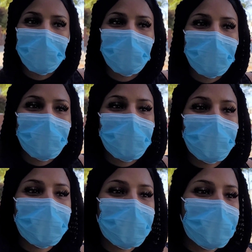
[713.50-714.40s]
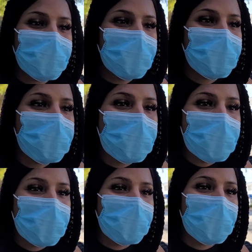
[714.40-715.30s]
Um, so I
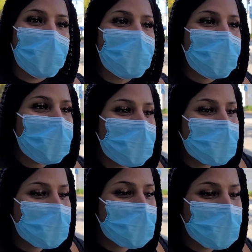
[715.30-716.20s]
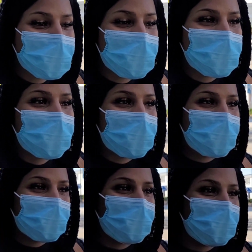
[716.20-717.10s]
mean, congratulations on getting out
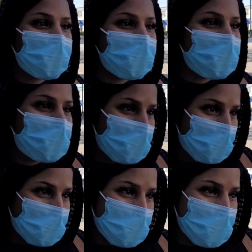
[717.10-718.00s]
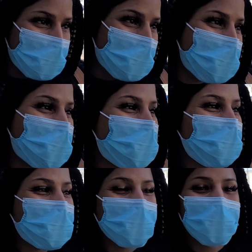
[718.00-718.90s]
of the position of being, you know,
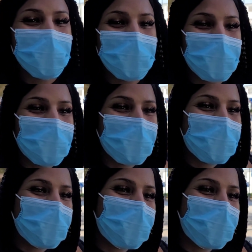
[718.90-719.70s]
homeless when you was.